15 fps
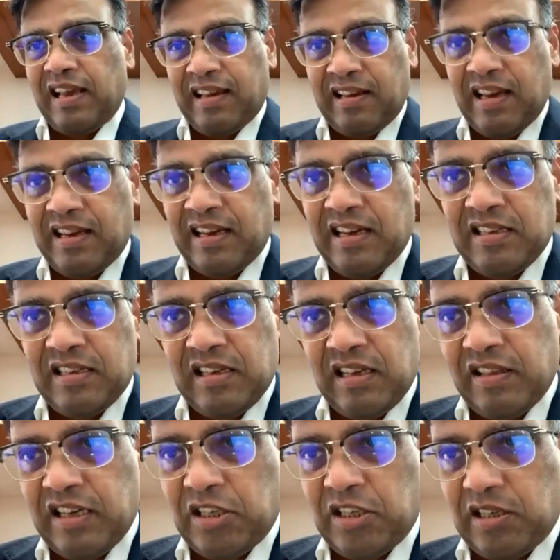thinking is
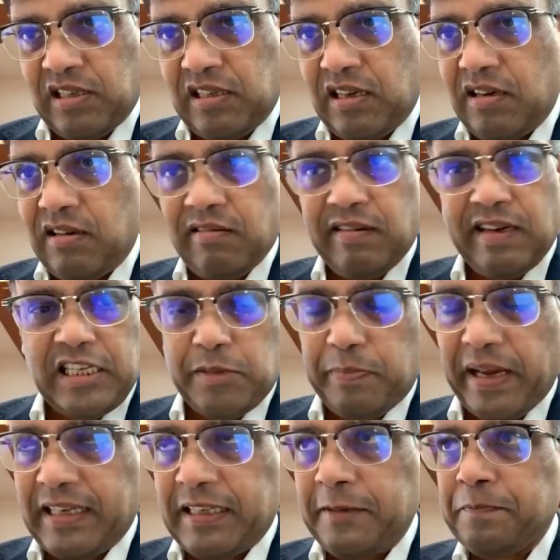in this
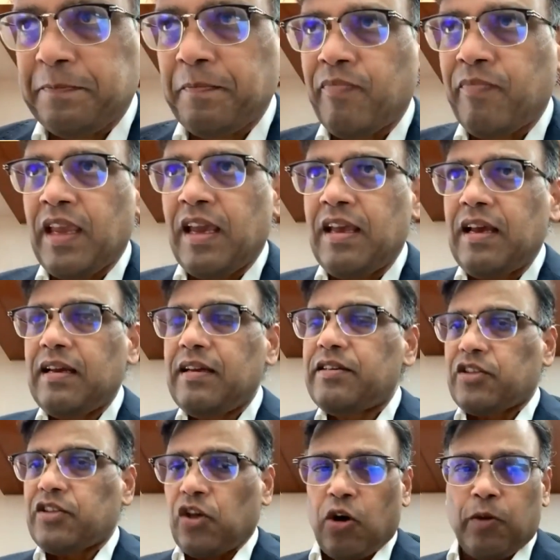respect.
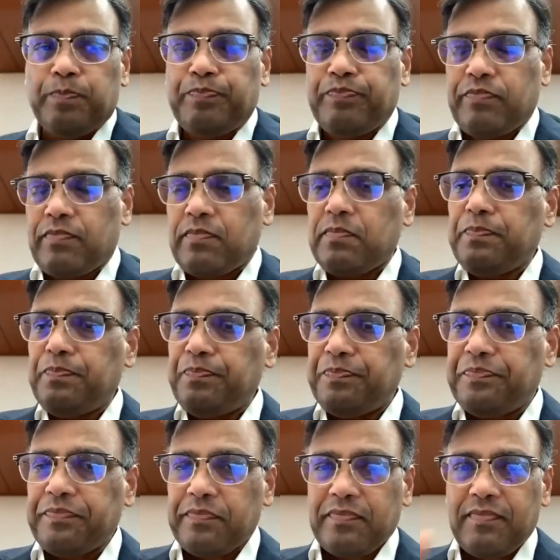So,
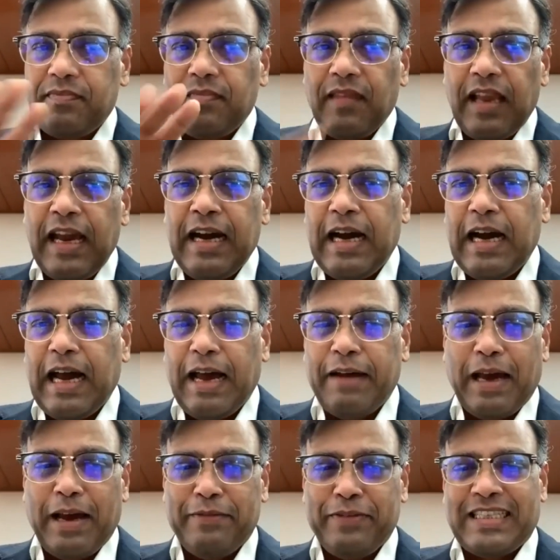
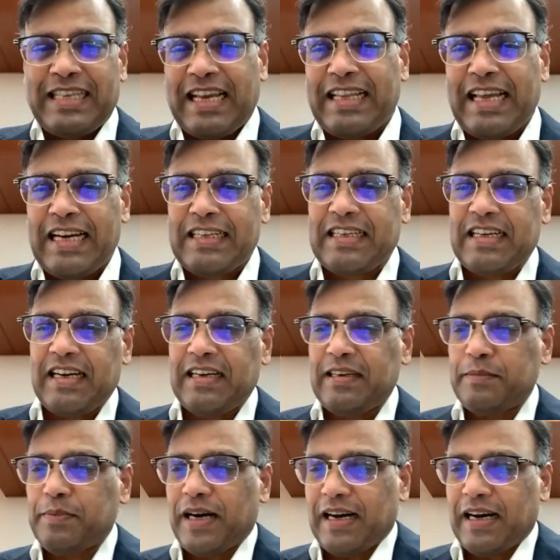having said that,
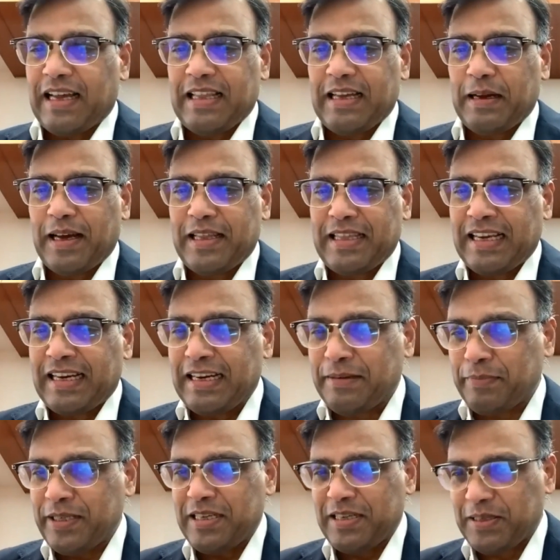I think
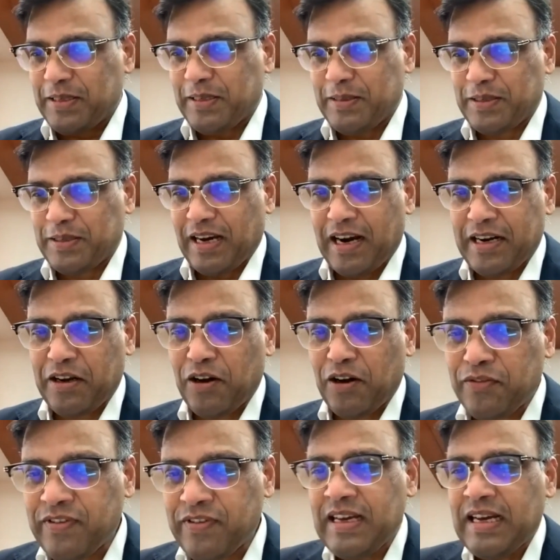let me just start
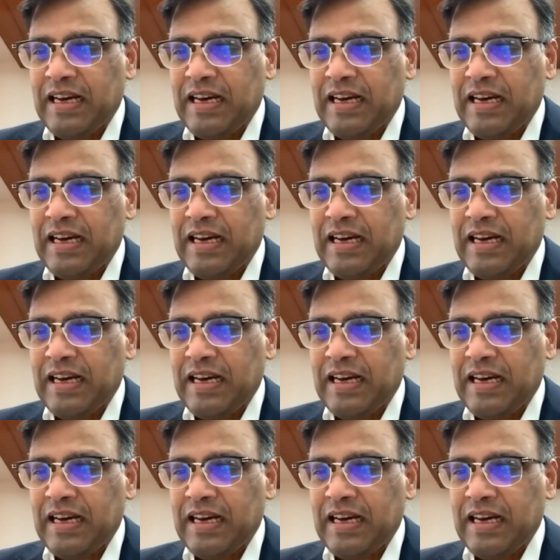off.